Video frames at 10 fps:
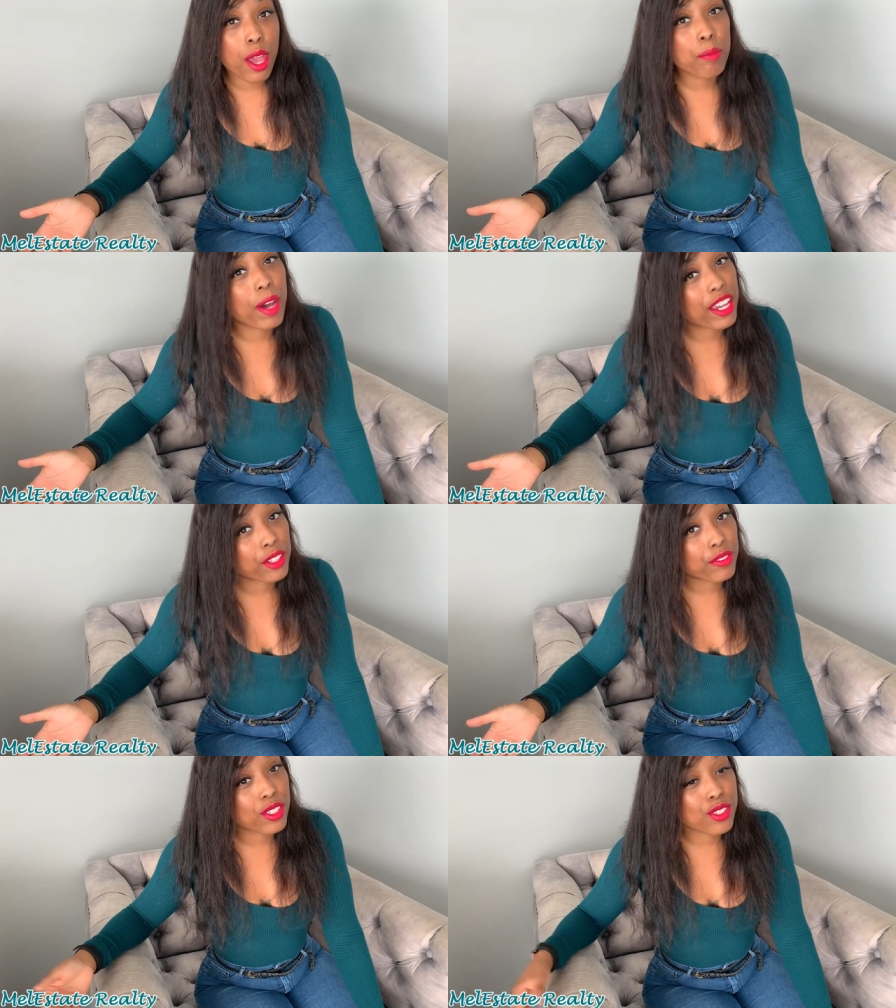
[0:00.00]
buy your
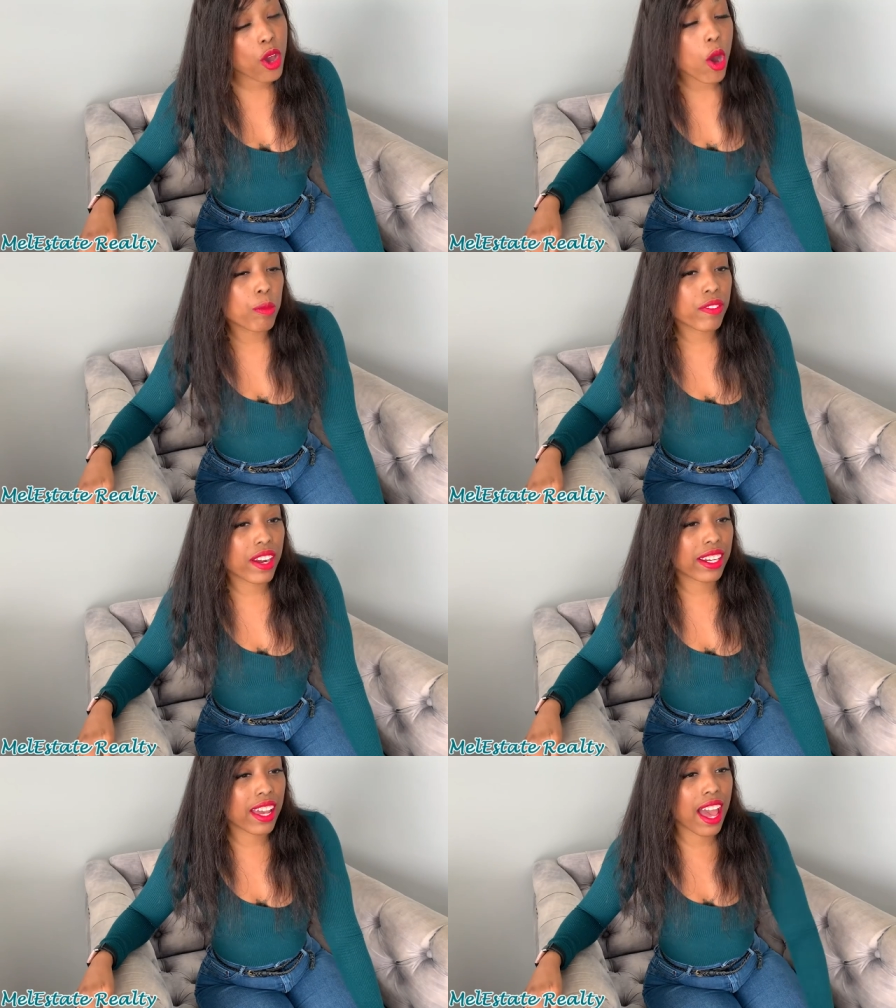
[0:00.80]
first home if
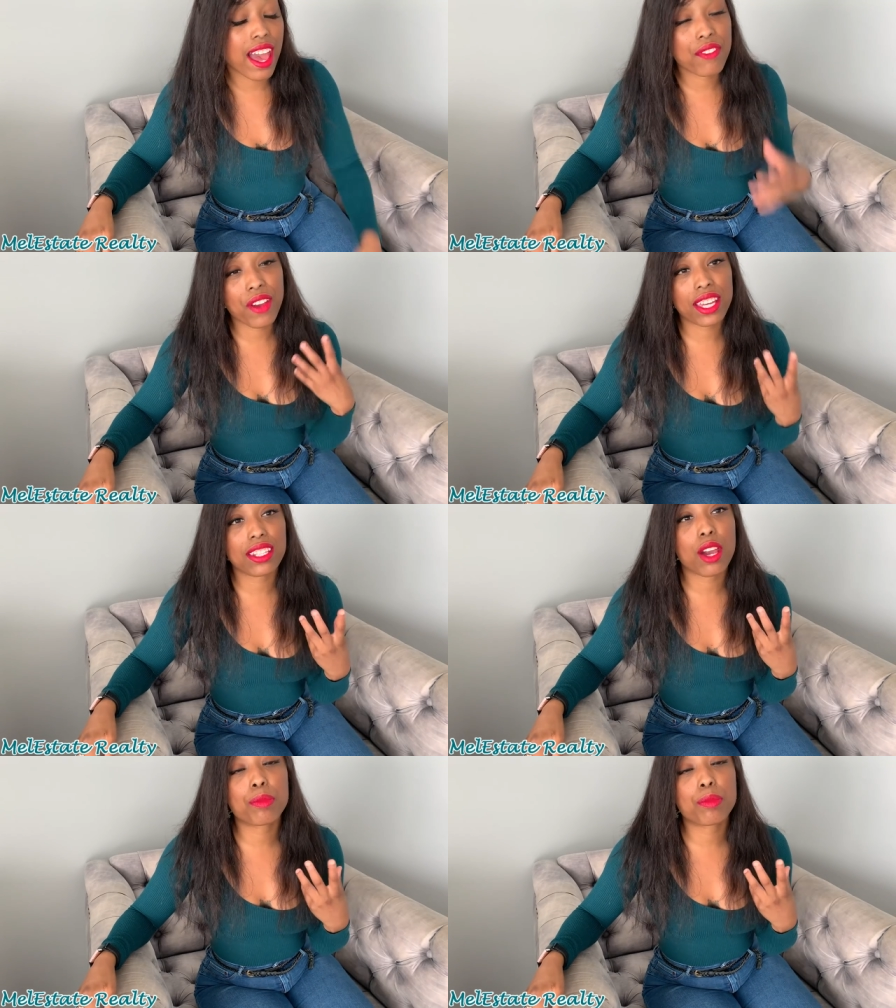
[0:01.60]
i if i can help